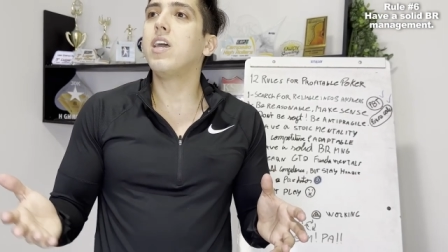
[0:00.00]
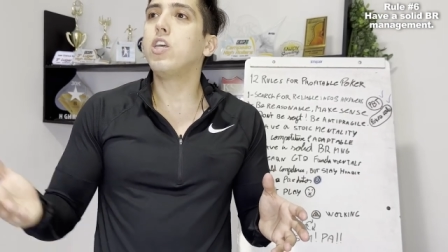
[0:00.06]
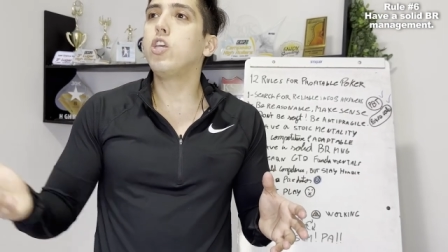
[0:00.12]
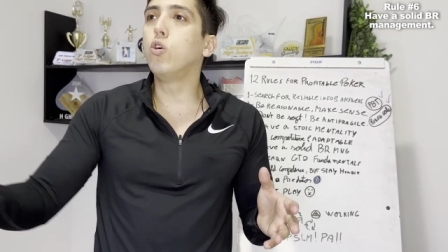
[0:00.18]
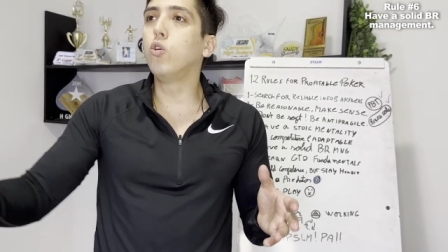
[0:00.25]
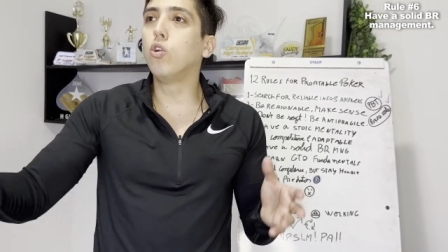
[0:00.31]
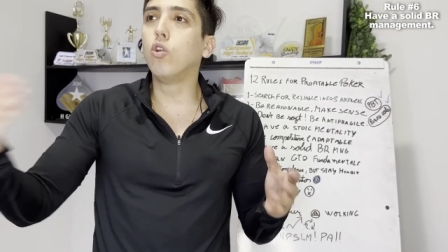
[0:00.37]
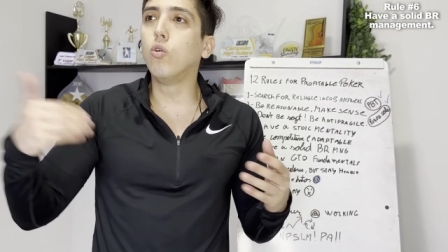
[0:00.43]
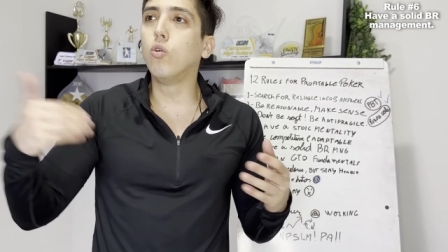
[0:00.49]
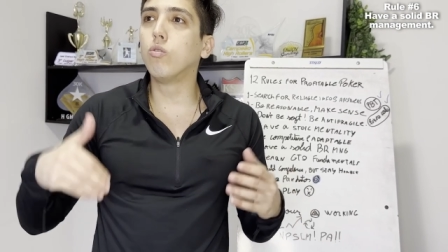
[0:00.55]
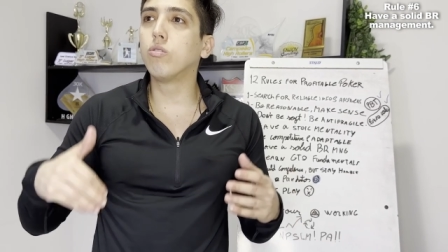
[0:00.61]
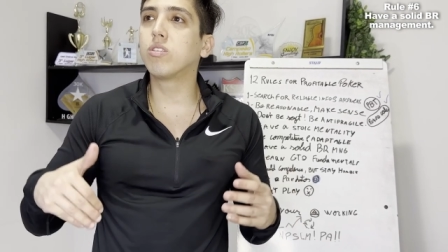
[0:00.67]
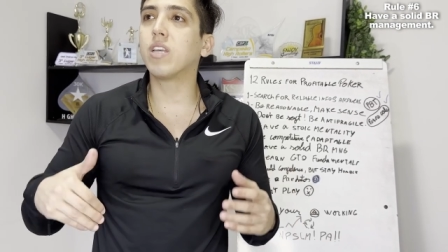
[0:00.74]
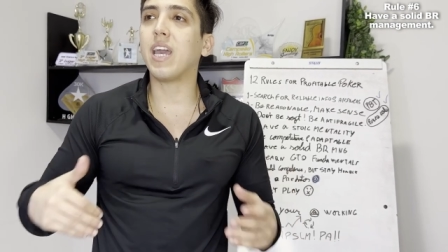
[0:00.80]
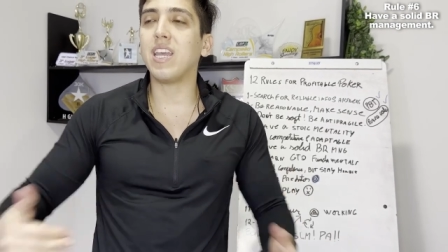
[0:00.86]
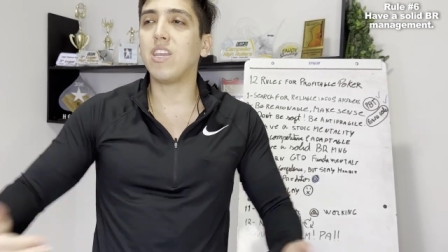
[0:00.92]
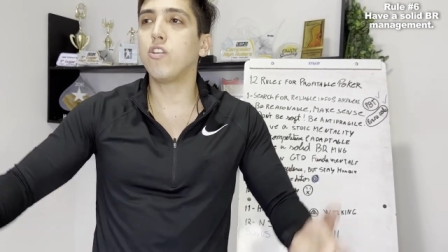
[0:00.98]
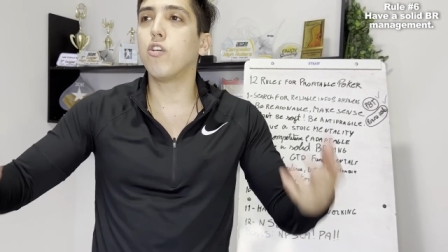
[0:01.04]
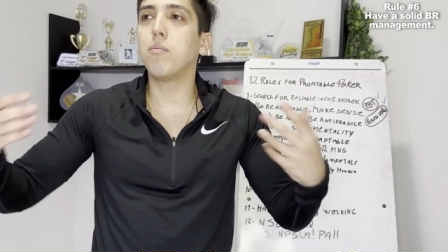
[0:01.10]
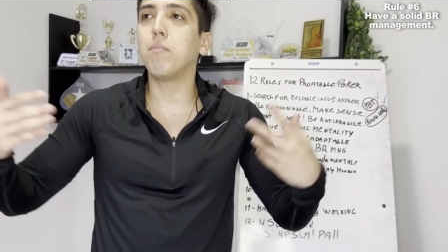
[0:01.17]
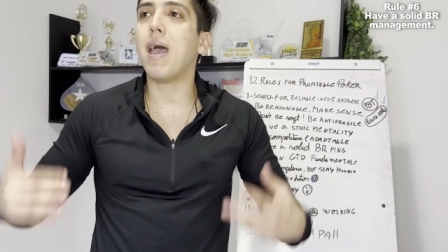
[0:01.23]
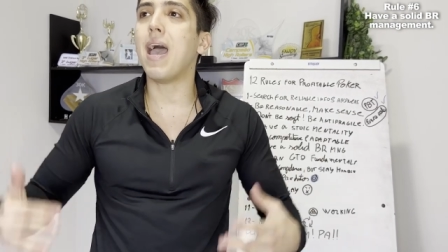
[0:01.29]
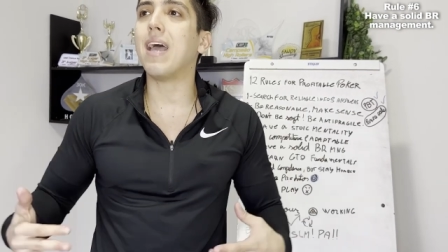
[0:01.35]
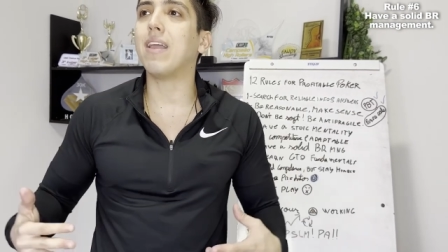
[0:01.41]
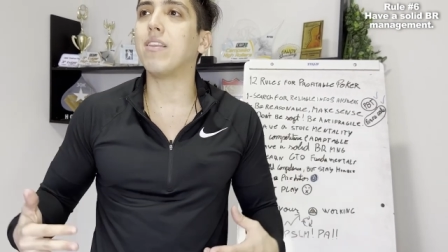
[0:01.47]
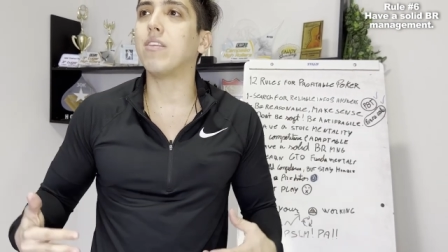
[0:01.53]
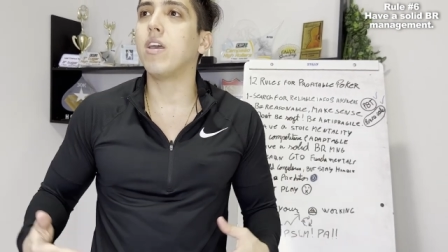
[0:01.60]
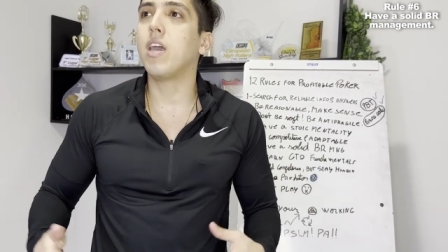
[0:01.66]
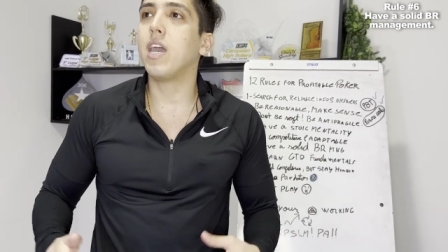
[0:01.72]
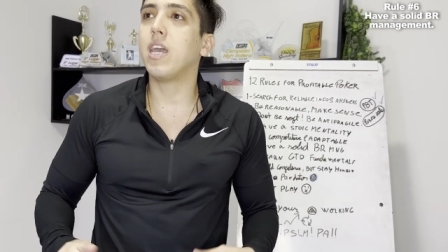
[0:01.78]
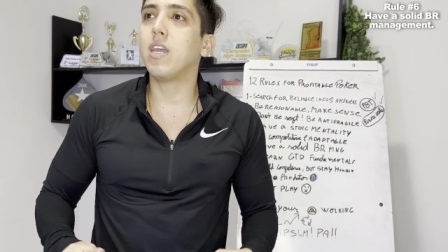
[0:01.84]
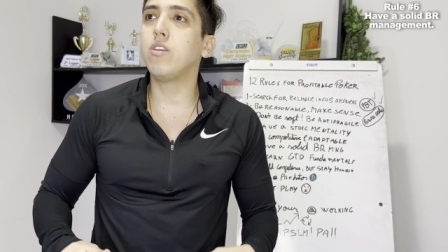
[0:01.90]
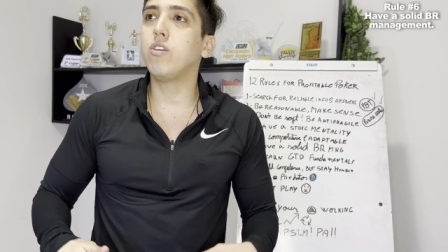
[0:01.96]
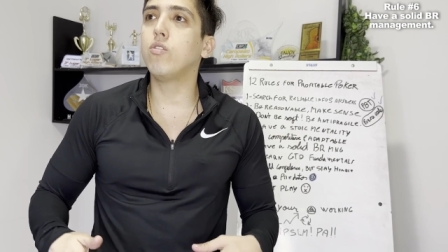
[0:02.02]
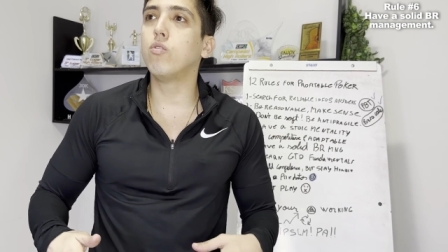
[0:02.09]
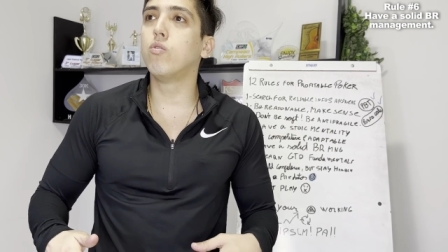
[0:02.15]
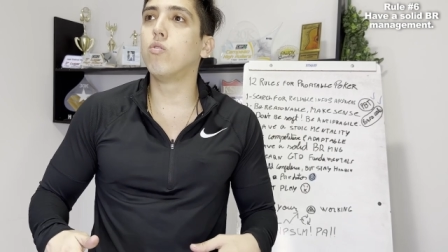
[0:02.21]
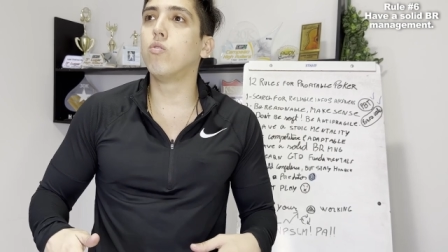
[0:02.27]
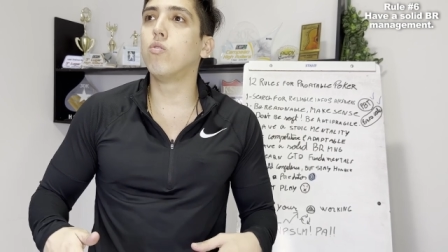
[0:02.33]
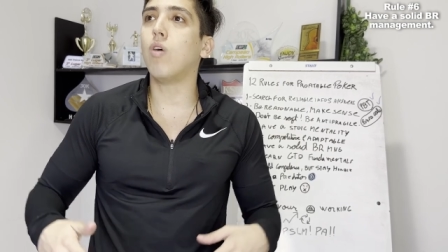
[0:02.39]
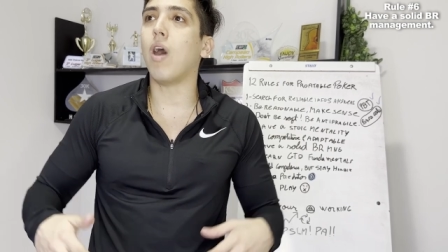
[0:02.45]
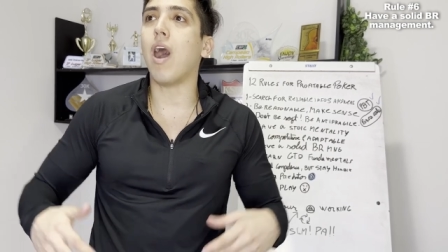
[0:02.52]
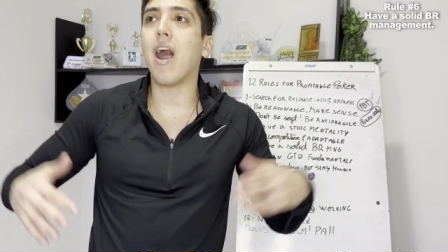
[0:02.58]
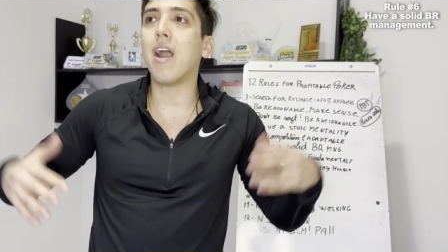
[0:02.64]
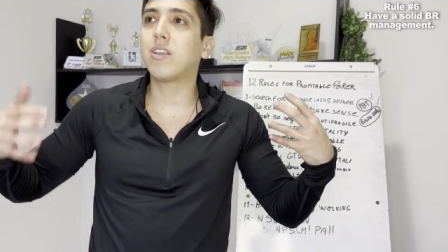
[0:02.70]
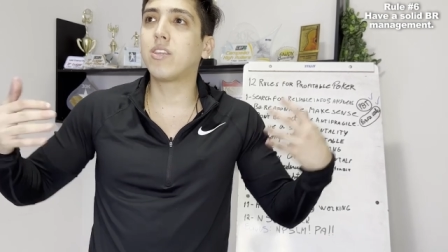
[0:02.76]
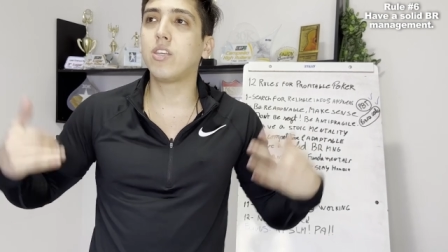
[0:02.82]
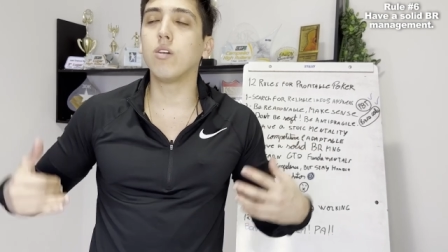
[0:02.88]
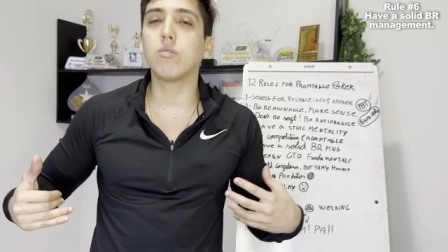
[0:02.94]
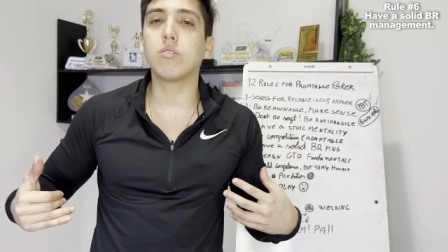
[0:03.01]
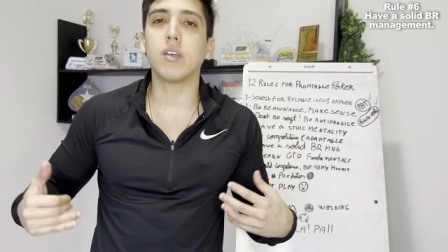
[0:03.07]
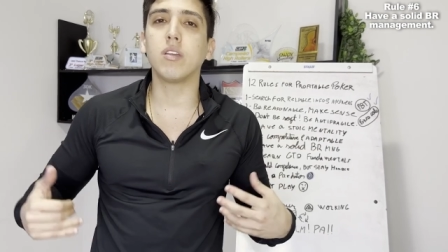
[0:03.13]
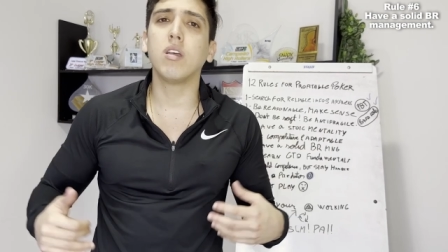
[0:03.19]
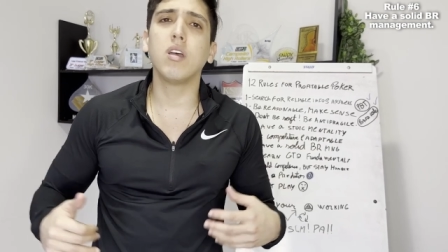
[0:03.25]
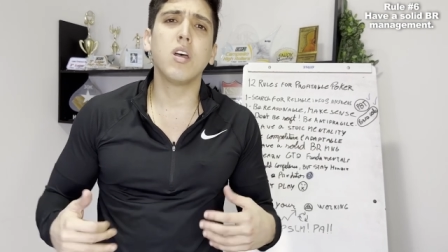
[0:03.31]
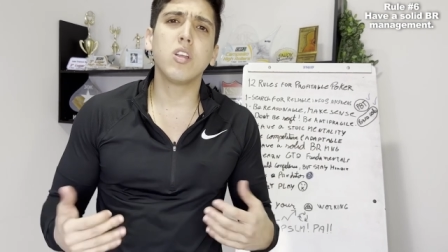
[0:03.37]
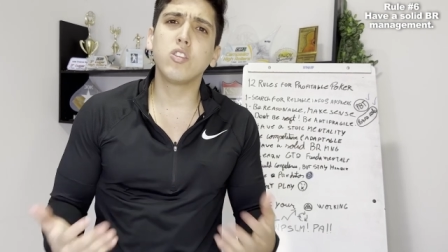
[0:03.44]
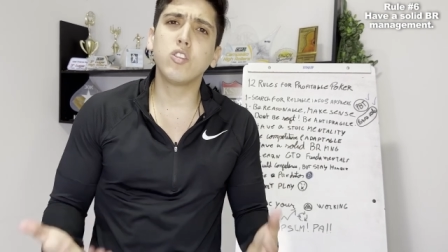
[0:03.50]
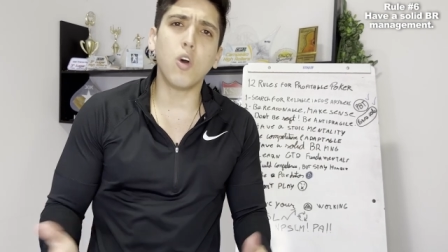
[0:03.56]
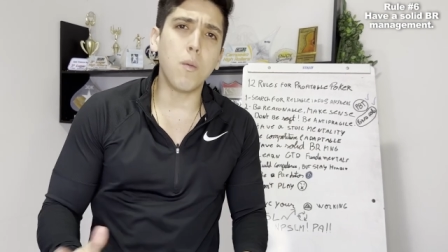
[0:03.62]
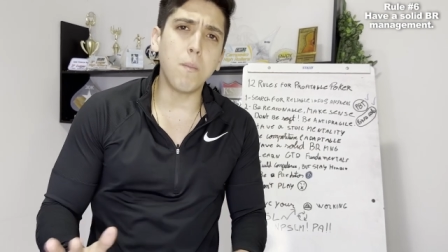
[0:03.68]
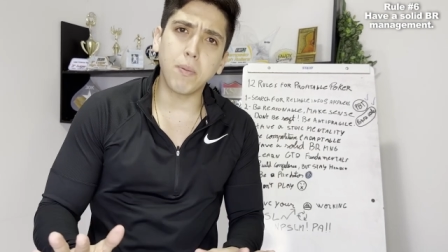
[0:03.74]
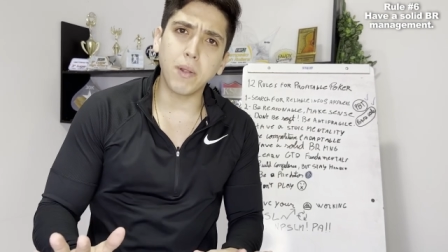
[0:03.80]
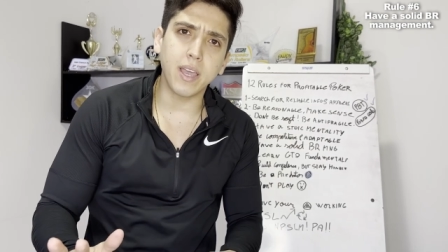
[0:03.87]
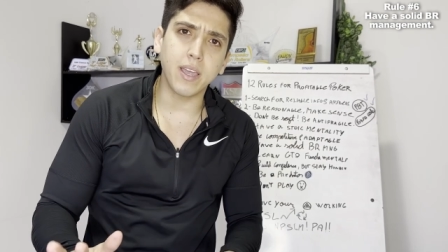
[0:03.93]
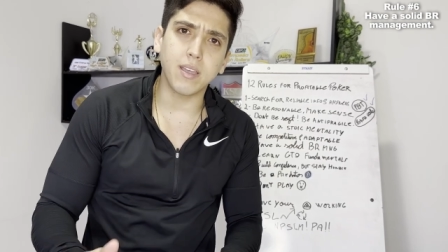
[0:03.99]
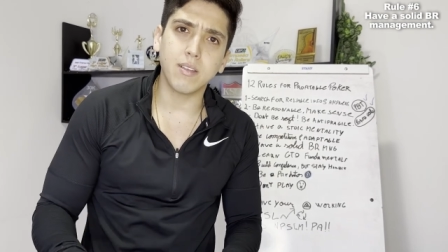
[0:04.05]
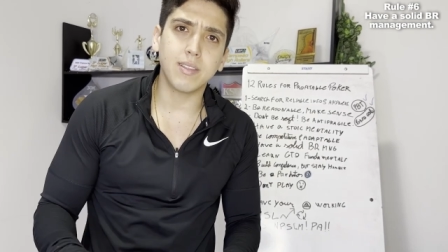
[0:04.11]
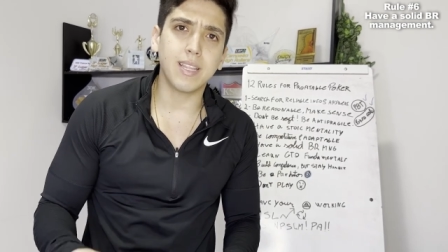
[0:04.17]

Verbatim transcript: you lose and you're mad and you are tilted, don't play.